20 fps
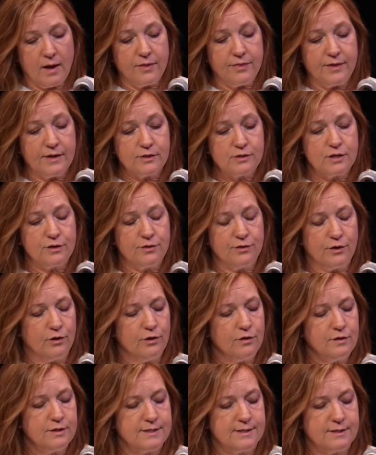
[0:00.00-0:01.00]
There's a
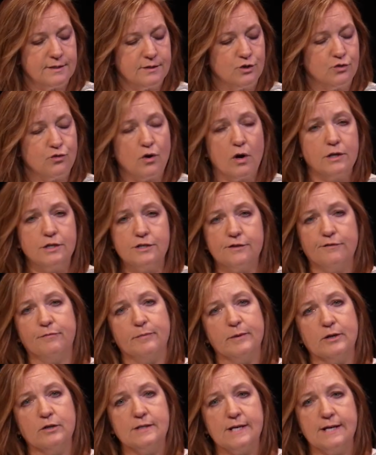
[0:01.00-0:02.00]
third tranche of
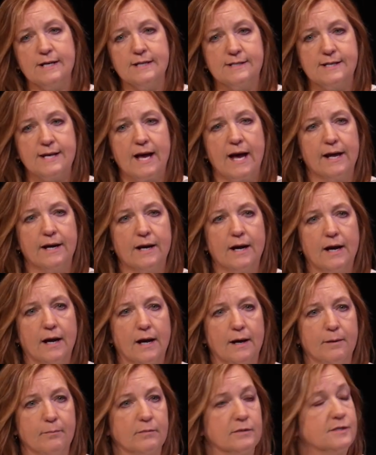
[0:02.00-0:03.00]
buildings
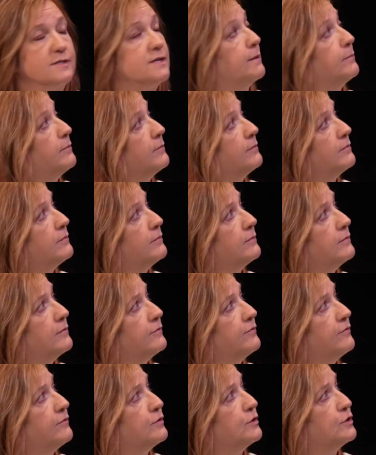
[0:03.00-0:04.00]
that some
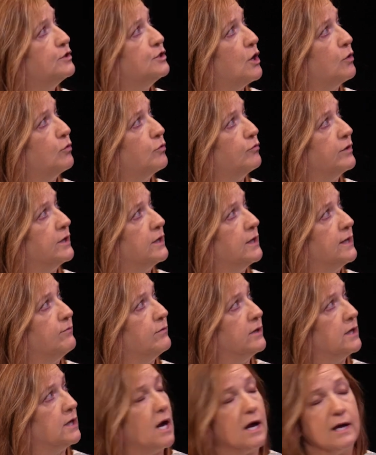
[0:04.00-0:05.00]
don't really
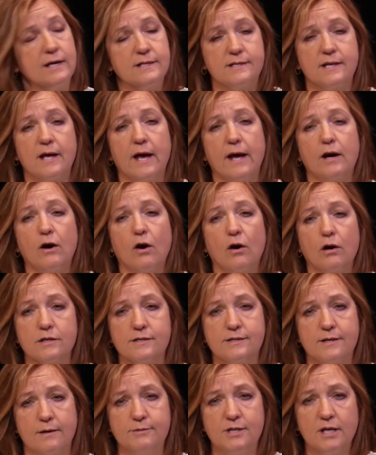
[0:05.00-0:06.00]
realize that are
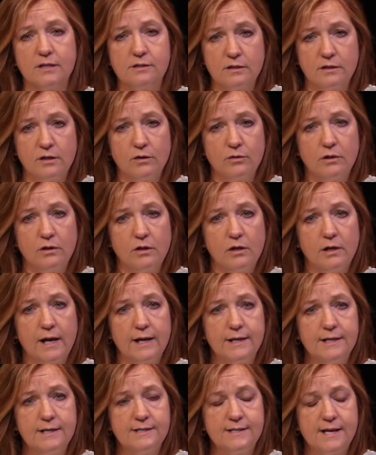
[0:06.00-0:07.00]
subject to Local Law
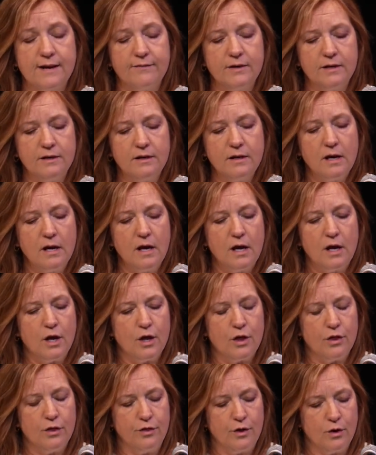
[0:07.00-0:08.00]
97.
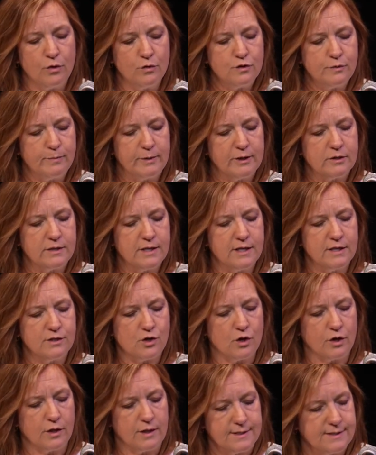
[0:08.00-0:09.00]
Those buildings
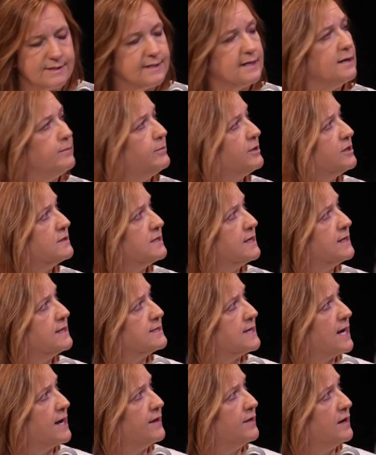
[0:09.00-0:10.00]
are the city
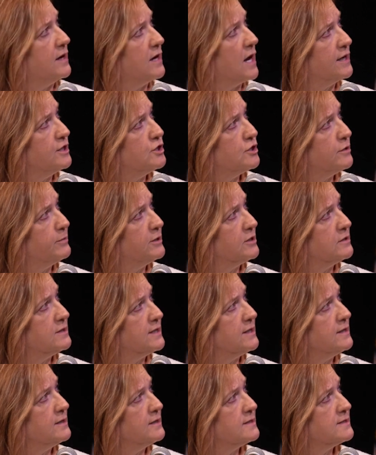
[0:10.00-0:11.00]
buildings and the NYCHA
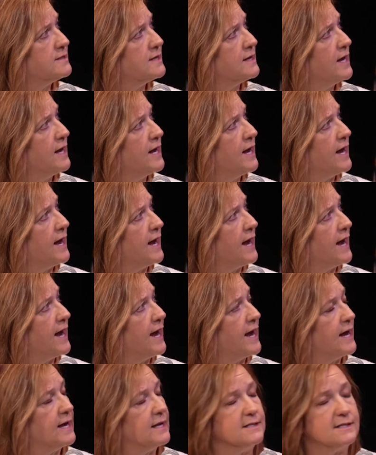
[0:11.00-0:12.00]
buildings.
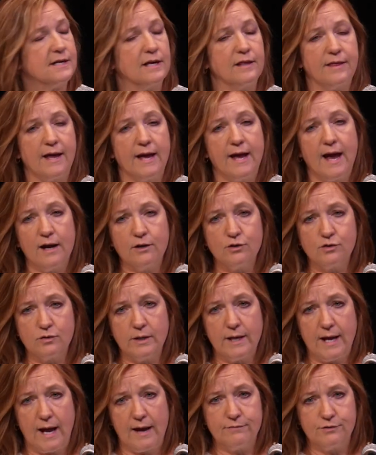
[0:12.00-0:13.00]
And they
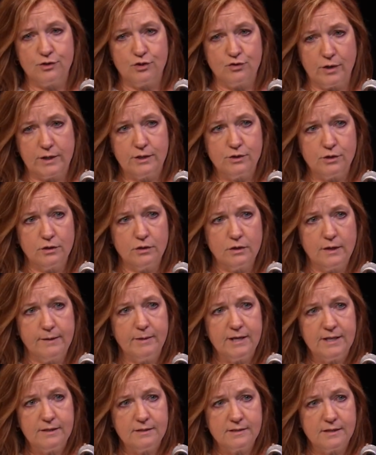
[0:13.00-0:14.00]
actually have stricter
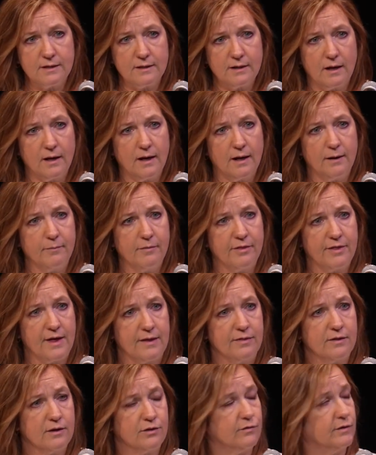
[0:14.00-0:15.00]
limits
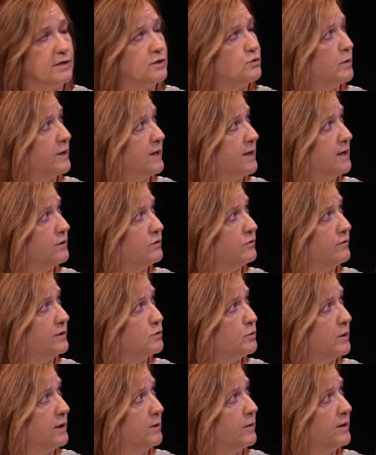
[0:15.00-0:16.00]
than the 320 and
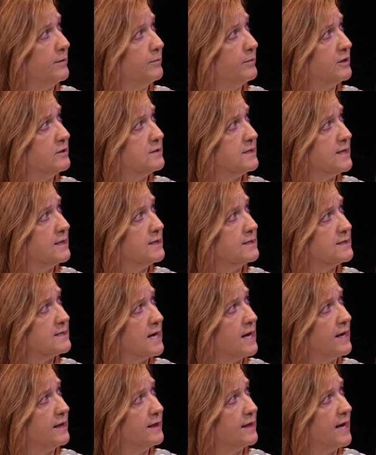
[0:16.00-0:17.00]
321 buildings,
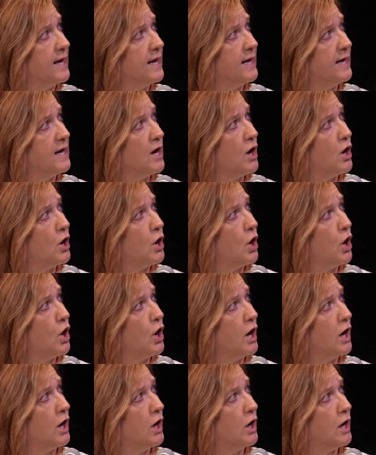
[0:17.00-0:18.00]
and they
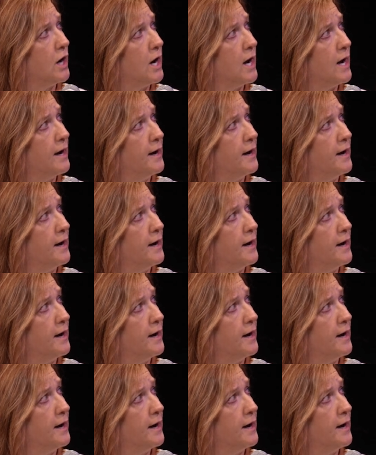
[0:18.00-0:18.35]
are